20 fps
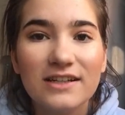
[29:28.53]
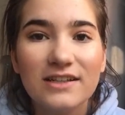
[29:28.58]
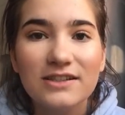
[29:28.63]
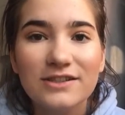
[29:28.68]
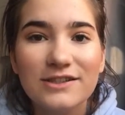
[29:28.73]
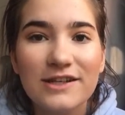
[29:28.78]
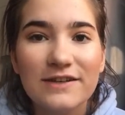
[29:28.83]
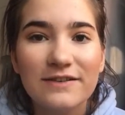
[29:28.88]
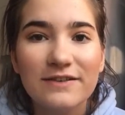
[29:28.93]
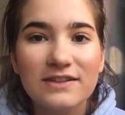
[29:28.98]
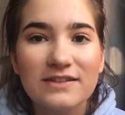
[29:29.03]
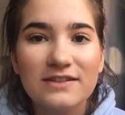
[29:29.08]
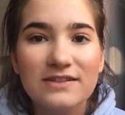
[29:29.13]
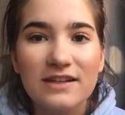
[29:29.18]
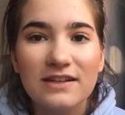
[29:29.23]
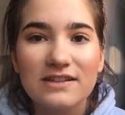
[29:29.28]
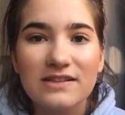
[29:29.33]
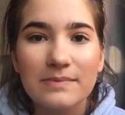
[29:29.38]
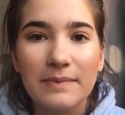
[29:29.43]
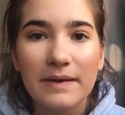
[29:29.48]
Do you have
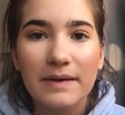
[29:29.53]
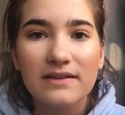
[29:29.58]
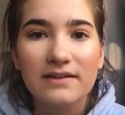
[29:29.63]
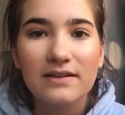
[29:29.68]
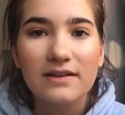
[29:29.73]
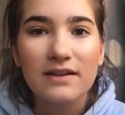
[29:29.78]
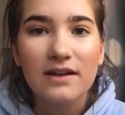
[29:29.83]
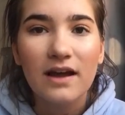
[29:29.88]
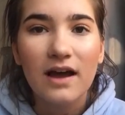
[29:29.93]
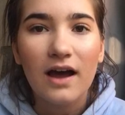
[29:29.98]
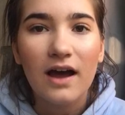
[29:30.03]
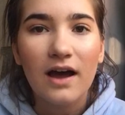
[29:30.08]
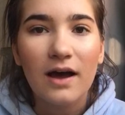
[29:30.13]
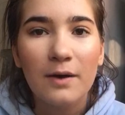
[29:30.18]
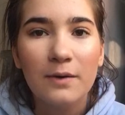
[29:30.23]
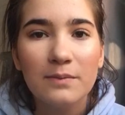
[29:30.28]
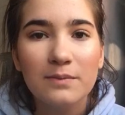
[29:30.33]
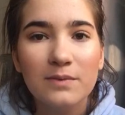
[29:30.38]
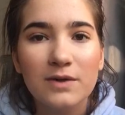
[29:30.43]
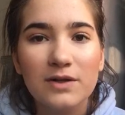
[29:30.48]
concerns about
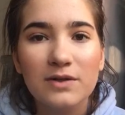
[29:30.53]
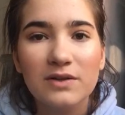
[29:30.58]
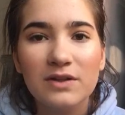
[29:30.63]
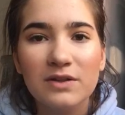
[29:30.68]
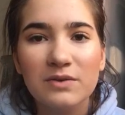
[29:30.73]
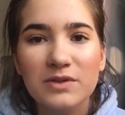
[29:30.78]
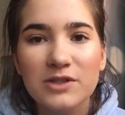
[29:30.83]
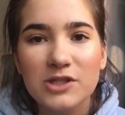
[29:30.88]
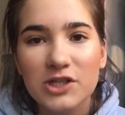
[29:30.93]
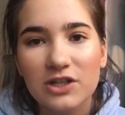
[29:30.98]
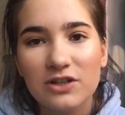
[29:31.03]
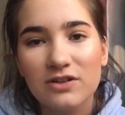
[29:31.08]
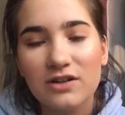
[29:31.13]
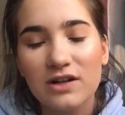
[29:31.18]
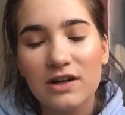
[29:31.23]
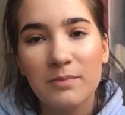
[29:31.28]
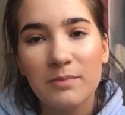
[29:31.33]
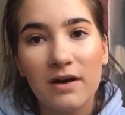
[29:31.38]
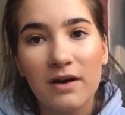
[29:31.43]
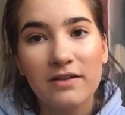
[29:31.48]
working with children
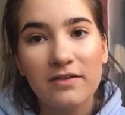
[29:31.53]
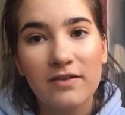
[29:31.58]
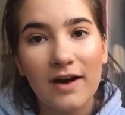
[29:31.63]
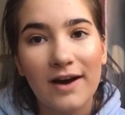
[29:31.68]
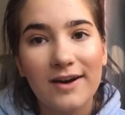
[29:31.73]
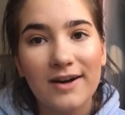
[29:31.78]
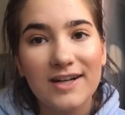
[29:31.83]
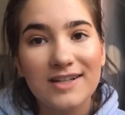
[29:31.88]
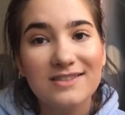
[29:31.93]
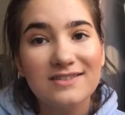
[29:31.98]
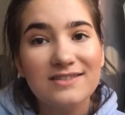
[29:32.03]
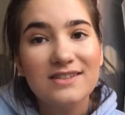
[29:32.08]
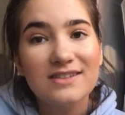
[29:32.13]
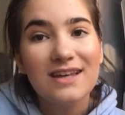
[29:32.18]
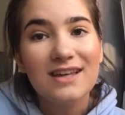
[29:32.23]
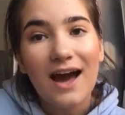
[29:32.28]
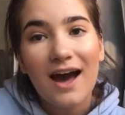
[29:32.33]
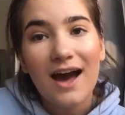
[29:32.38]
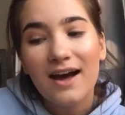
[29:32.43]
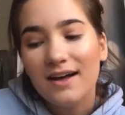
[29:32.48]
among the virus?
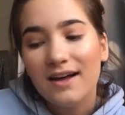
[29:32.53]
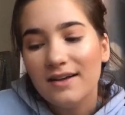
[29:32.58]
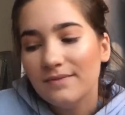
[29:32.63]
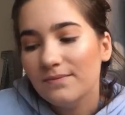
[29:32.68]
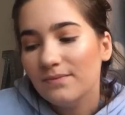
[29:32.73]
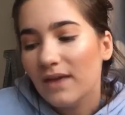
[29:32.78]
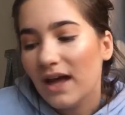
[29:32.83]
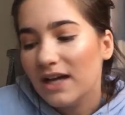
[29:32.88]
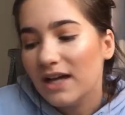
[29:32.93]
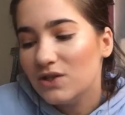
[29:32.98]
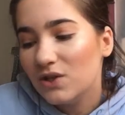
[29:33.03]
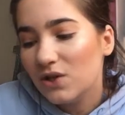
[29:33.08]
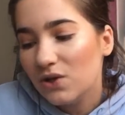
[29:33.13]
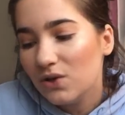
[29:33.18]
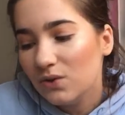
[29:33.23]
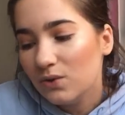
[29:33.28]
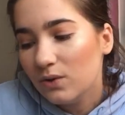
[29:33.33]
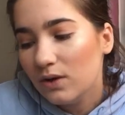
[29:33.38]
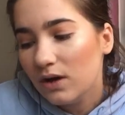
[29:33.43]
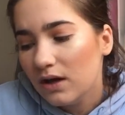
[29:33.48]
Yeah, I
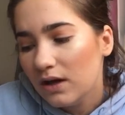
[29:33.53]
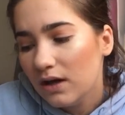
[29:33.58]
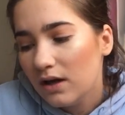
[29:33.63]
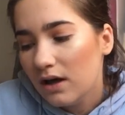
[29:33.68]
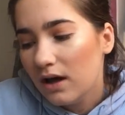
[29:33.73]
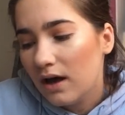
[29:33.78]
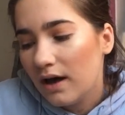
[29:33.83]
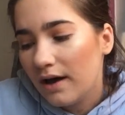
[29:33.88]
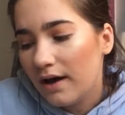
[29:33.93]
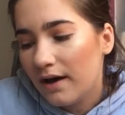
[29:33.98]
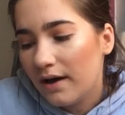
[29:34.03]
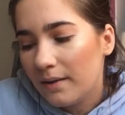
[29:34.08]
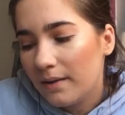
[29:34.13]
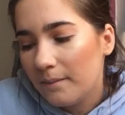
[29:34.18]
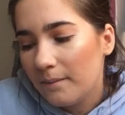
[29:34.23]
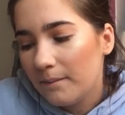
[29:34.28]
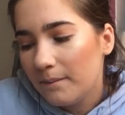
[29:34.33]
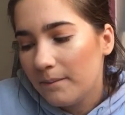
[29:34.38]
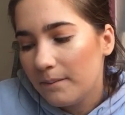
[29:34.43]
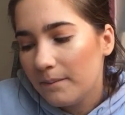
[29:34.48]
do.
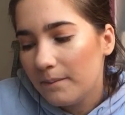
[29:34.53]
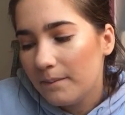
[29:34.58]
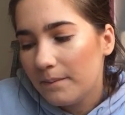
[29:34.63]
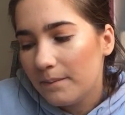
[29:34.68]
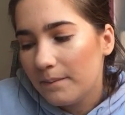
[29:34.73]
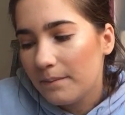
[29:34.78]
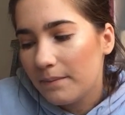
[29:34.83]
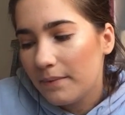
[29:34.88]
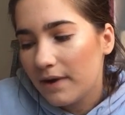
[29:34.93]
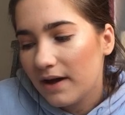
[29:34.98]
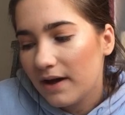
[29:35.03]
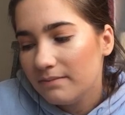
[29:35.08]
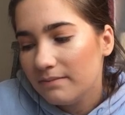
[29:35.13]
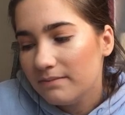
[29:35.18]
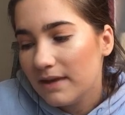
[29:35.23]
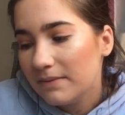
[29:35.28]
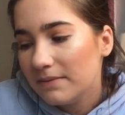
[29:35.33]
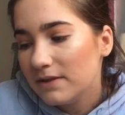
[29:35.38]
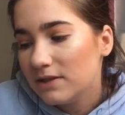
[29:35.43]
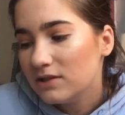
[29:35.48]
But
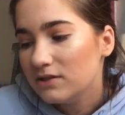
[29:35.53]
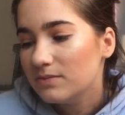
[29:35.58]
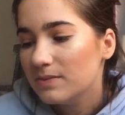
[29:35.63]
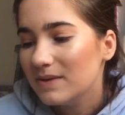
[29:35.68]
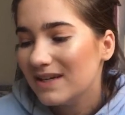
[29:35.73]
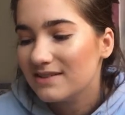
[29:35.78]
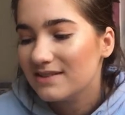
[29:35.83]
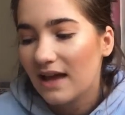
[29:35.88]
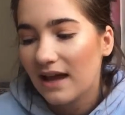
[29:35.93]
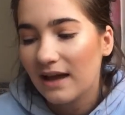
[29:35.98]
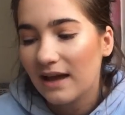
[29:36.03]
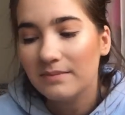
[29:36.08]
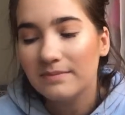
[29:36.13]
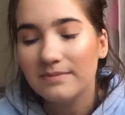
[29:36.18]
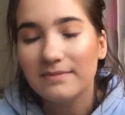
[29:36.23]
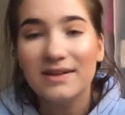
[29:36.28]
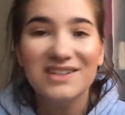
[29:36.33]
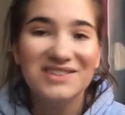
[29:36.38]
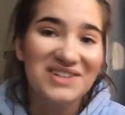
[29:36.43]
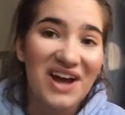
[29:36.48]
maybe just because I'm
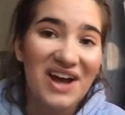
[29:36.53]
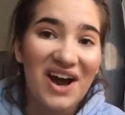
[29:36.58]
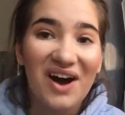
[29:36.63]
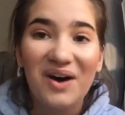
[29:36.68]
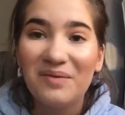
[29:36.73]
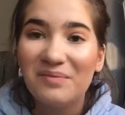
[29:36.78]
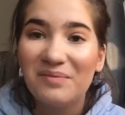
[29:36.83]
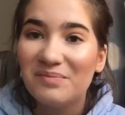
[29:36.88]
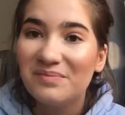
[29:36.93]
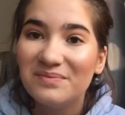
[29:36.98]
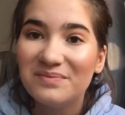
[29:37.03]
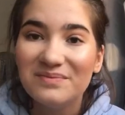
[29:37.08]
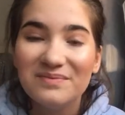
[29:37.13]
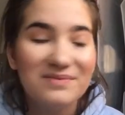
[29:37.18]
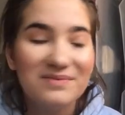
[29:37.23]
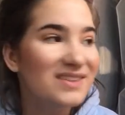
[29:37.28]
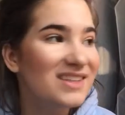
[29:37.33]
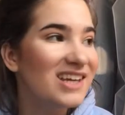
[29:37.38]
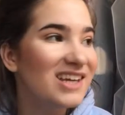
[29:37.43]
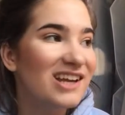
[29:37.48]
a dumb,
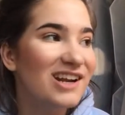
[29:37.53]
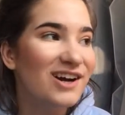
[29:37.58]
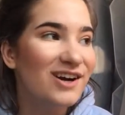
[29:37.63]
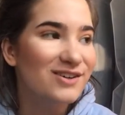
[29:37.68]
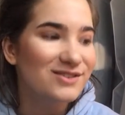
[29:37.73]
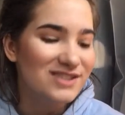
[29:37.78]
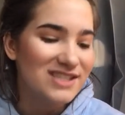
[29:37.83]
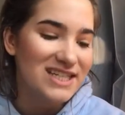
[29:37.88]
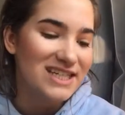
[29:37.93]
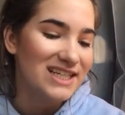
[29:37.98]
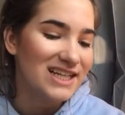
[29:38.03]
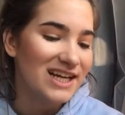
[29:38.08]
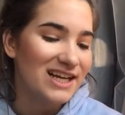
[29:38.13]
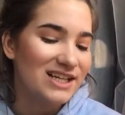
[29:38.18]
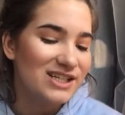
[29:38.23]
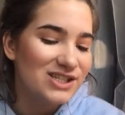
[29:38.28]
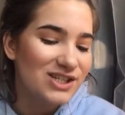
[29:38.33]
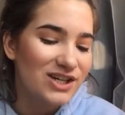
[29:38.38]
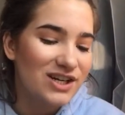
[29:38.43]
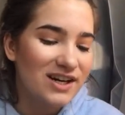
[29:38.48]
you know,
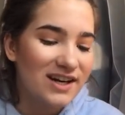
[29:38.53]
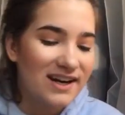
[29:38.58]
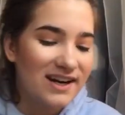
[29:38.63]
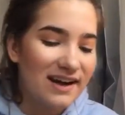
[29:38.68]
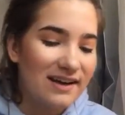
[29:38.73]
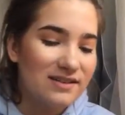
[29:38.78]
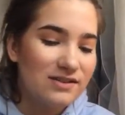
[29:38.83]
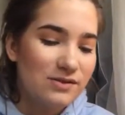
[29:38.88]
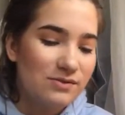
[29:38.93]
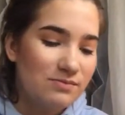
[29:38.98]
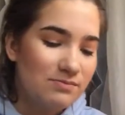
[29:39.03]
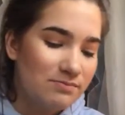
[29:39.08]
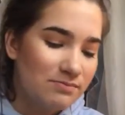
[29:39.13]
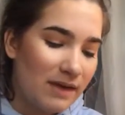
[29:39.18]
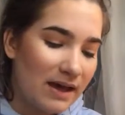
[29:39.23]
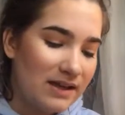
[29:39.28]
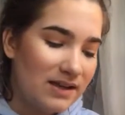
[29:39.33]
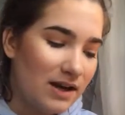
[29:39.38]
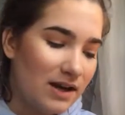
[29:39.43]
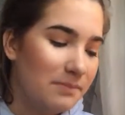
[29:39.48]
teenager, and I
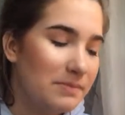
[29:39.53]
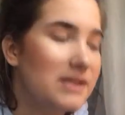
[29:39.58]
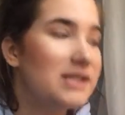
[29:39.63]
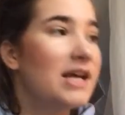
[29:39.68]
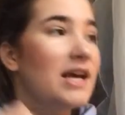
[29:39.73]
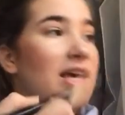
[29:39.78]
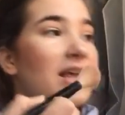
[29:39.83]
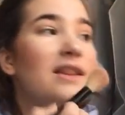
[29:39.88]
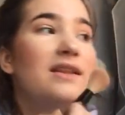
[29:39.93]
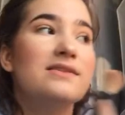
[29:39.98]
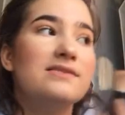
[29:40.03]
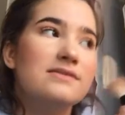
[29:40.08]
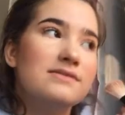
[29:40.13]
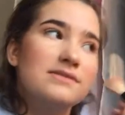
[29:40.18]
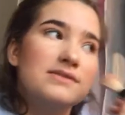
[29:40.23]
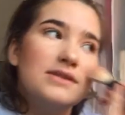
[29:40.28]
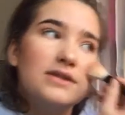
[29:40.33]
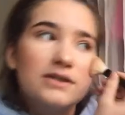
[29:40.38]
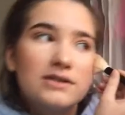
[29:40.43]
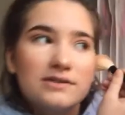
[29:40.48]
might not be taking this as
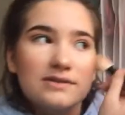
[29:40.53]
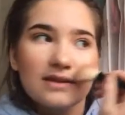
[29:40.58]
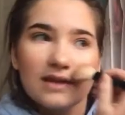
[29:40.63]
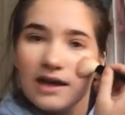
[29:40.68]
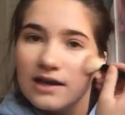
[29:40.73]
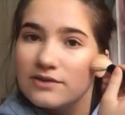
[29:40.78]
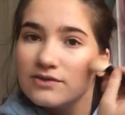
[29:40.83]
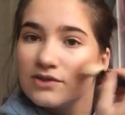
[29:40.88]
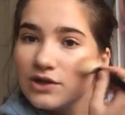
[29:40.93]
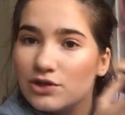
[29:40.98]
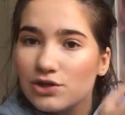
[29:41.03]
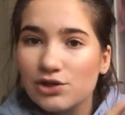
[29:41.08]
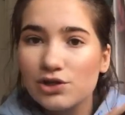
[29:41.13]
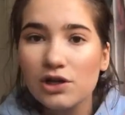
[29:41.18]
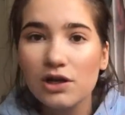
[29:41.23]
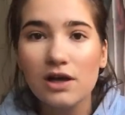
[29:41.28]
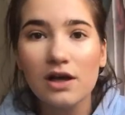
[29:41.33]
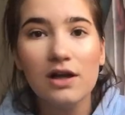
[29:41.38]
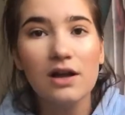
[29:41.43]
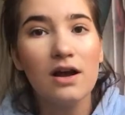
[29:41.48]
seriously as I
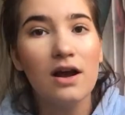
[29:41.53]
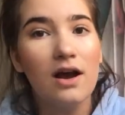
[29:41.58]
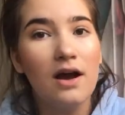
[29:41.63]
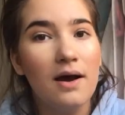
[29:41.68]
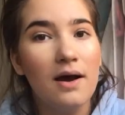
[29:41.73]
should,